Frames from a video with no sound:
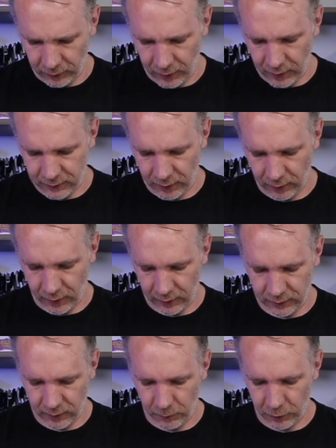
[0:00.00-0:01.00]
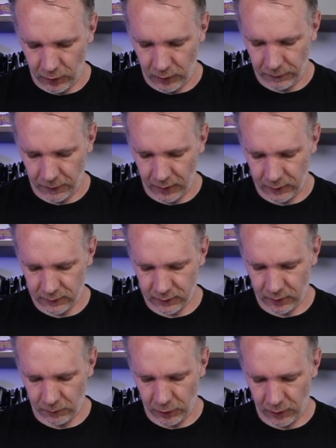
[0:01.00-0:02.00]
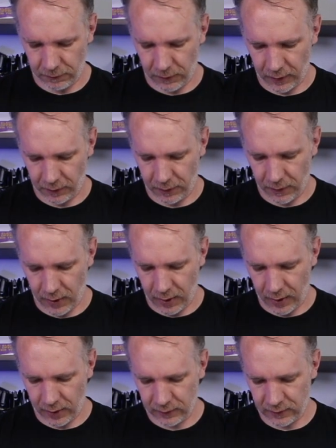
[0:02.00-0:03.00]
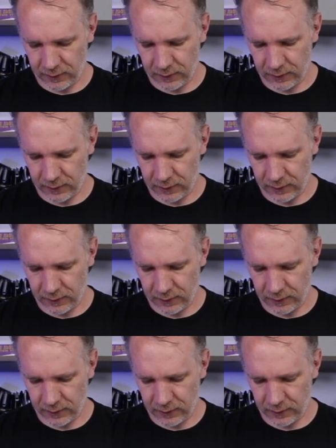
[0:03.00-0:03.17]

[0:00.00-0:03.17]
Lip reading: that's how that's coming off. That's coming off like that.